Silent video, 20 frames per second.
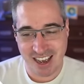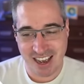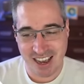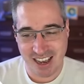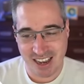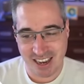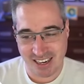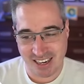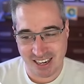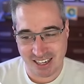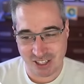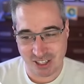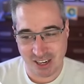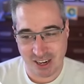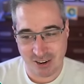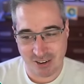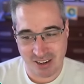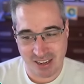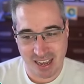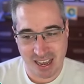And I
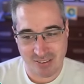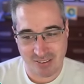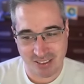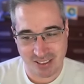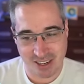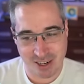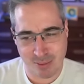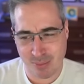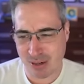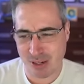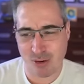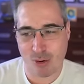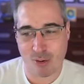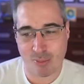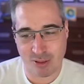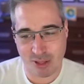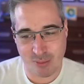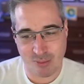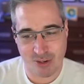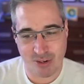actually already have it there. But
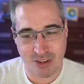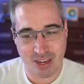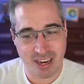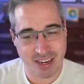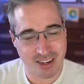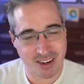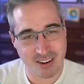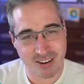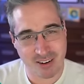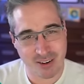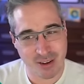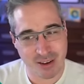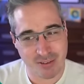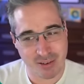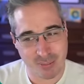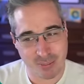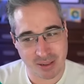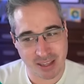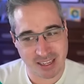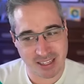normally when you get here, you
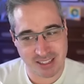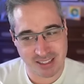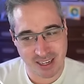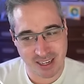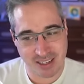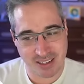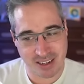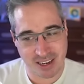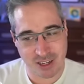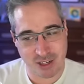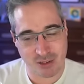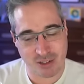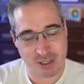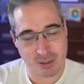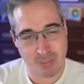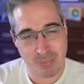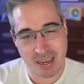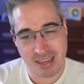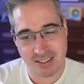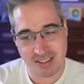have a blank site and you
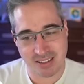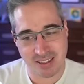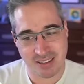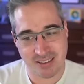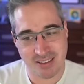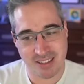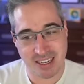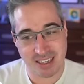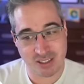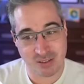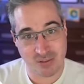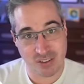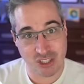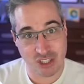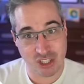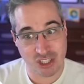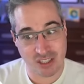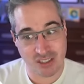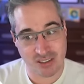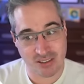just paste in the
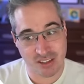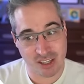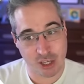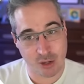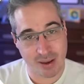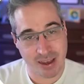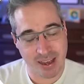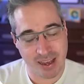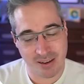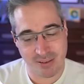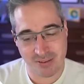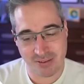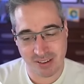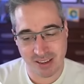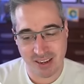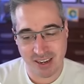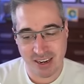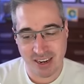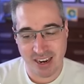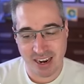SVG that you
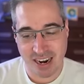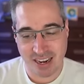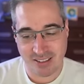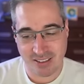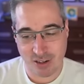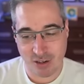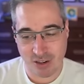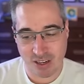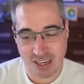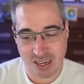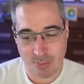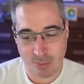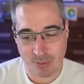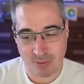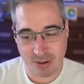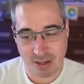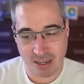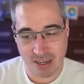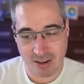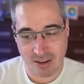have. And then you can come
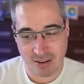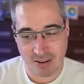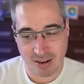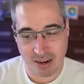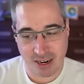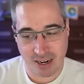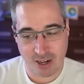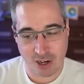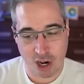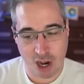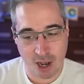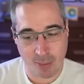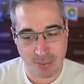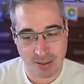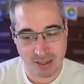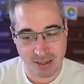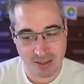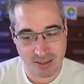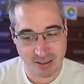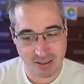over here and
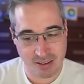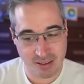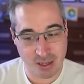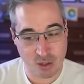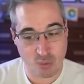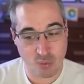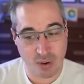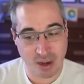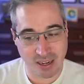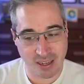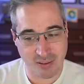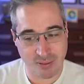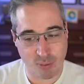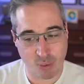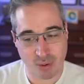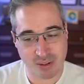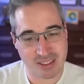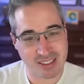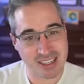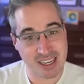copy the ready
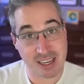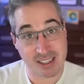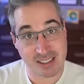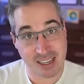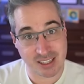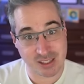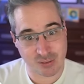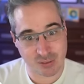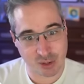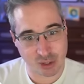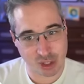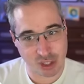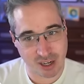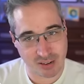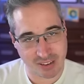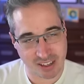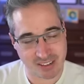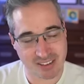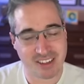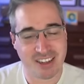for CSS
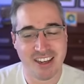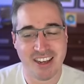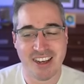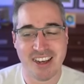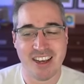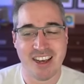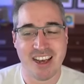version of it.